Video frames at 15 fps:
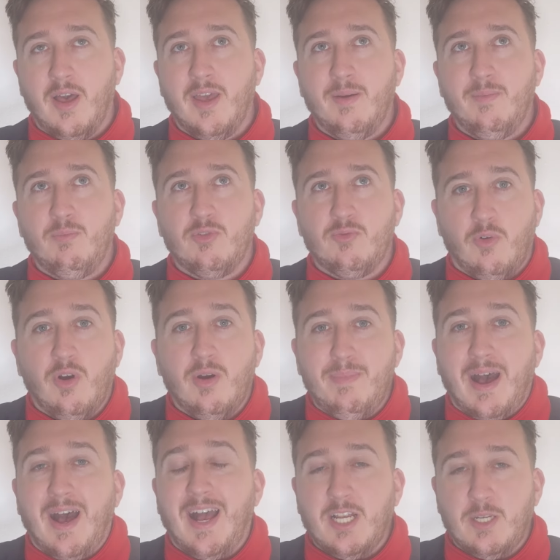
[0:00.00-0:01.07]
was wrong
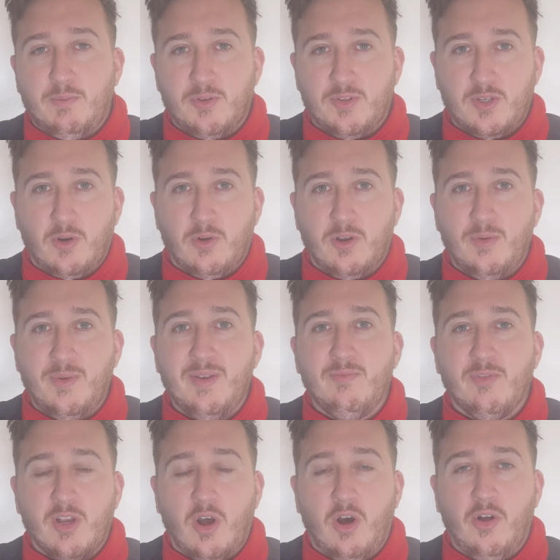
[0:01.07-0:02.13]
about Ange Postecoglou in
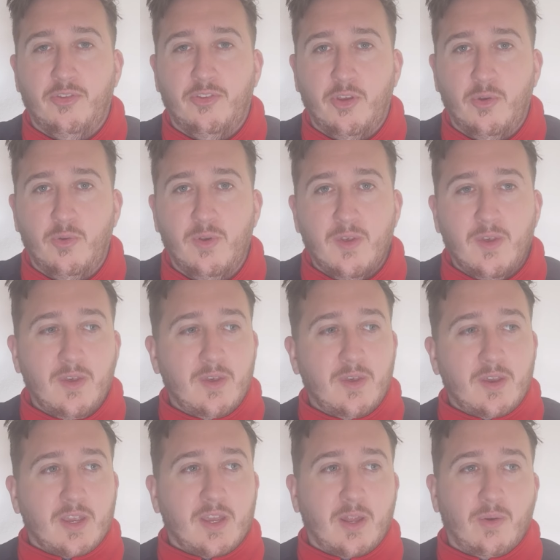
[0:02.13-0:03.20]
regard to,
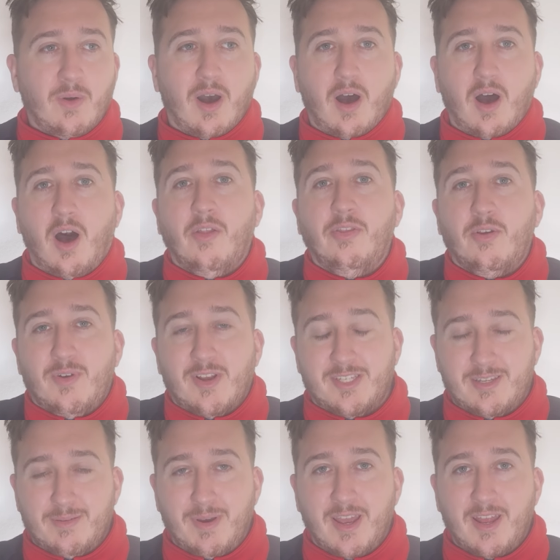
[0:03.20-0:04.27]

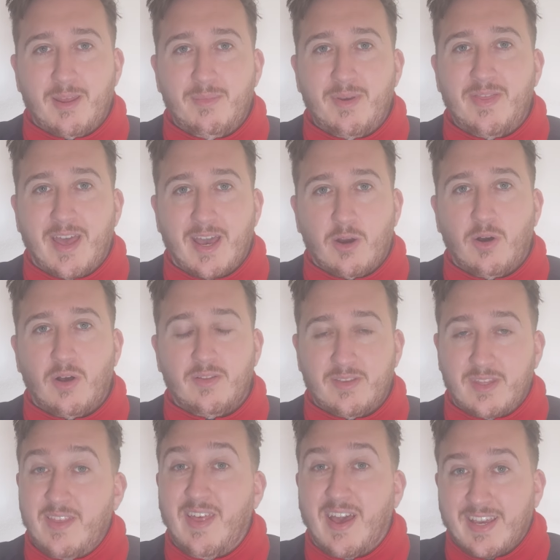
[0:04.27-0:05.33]
underestimating him in
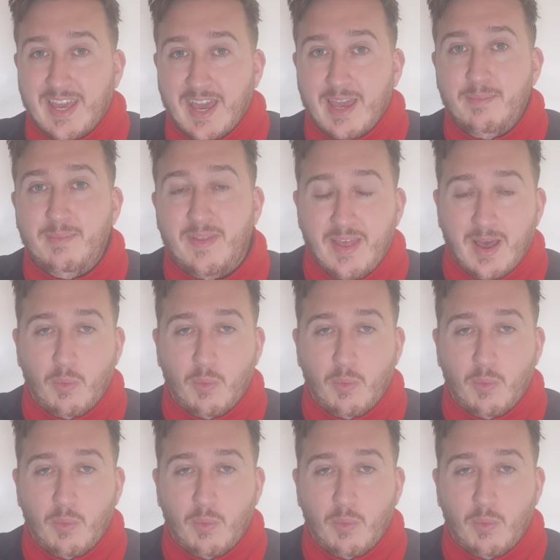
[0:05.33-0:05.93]
that game, in that